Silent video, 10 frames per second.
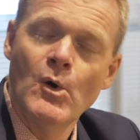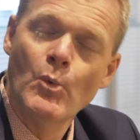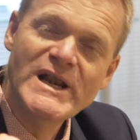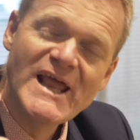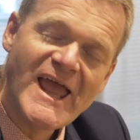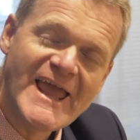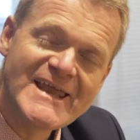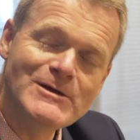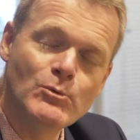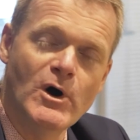When
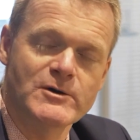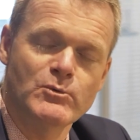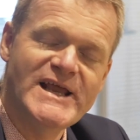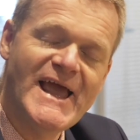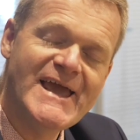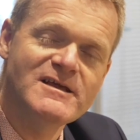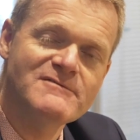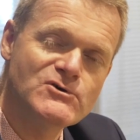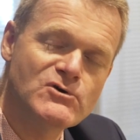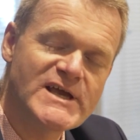any
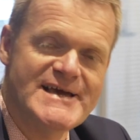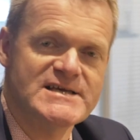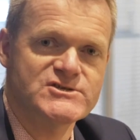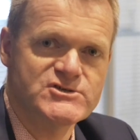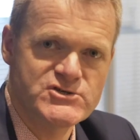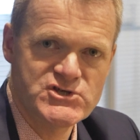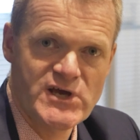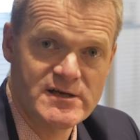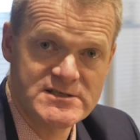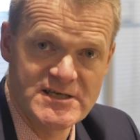of your guests has
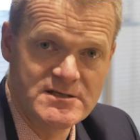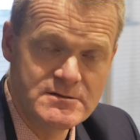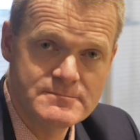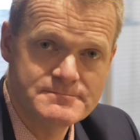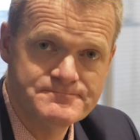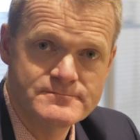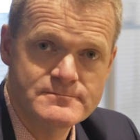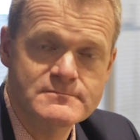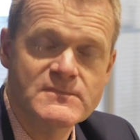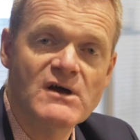checked in,
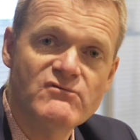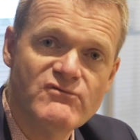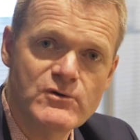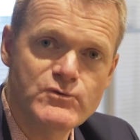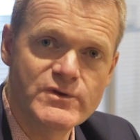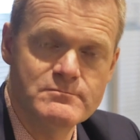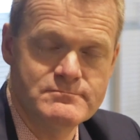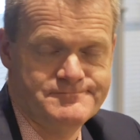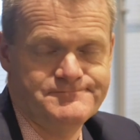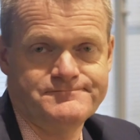phone them.
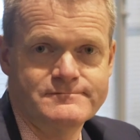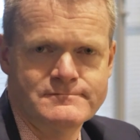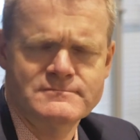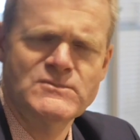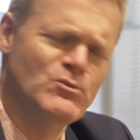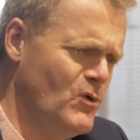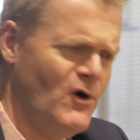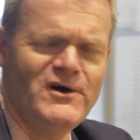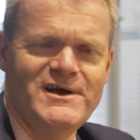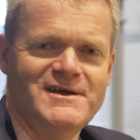
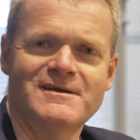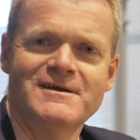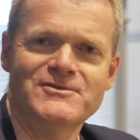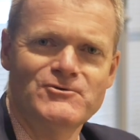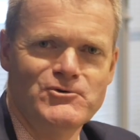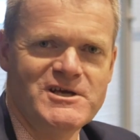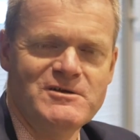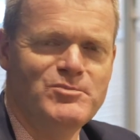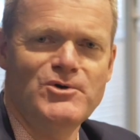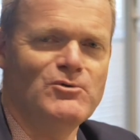Why? They're already
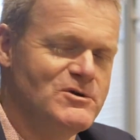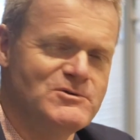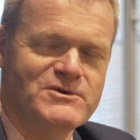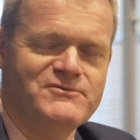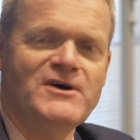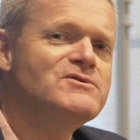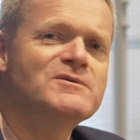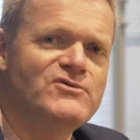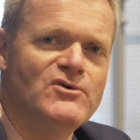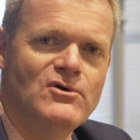in, Paul. What do you want to phone
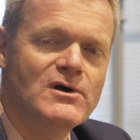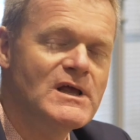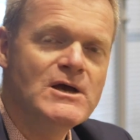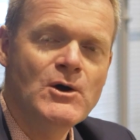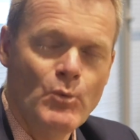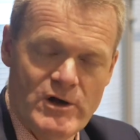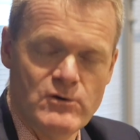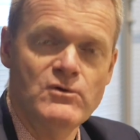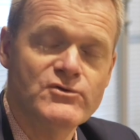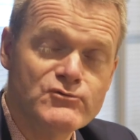them for?
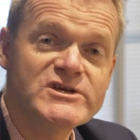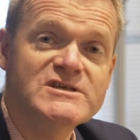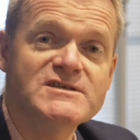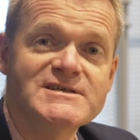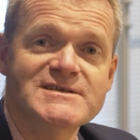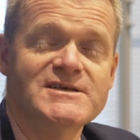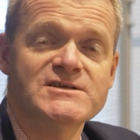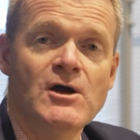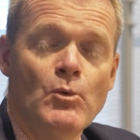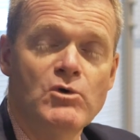Well, the reason is this.
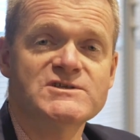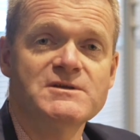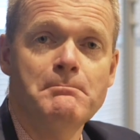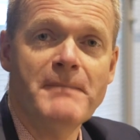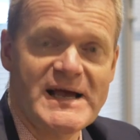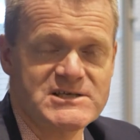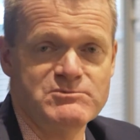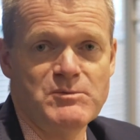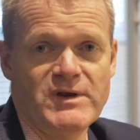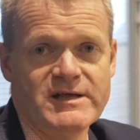What's the
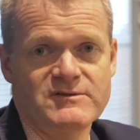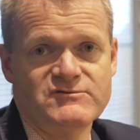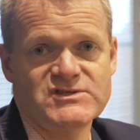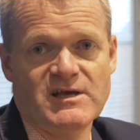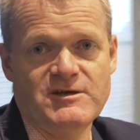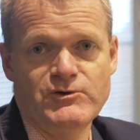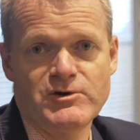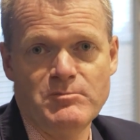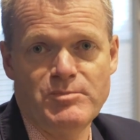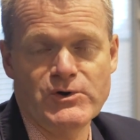maximum length of stay you
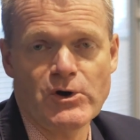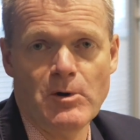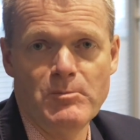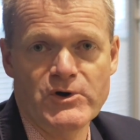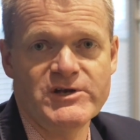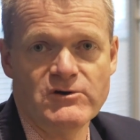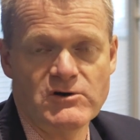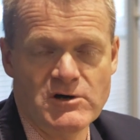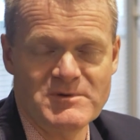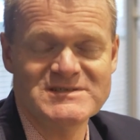can book on
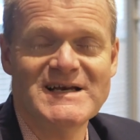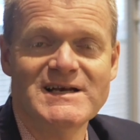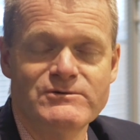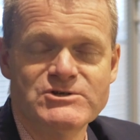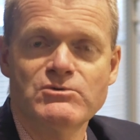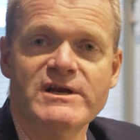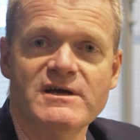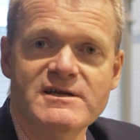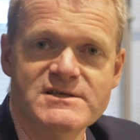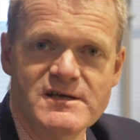Booking.com? I'll tell you, it's
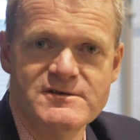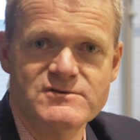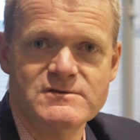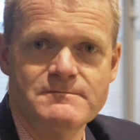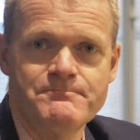28 days.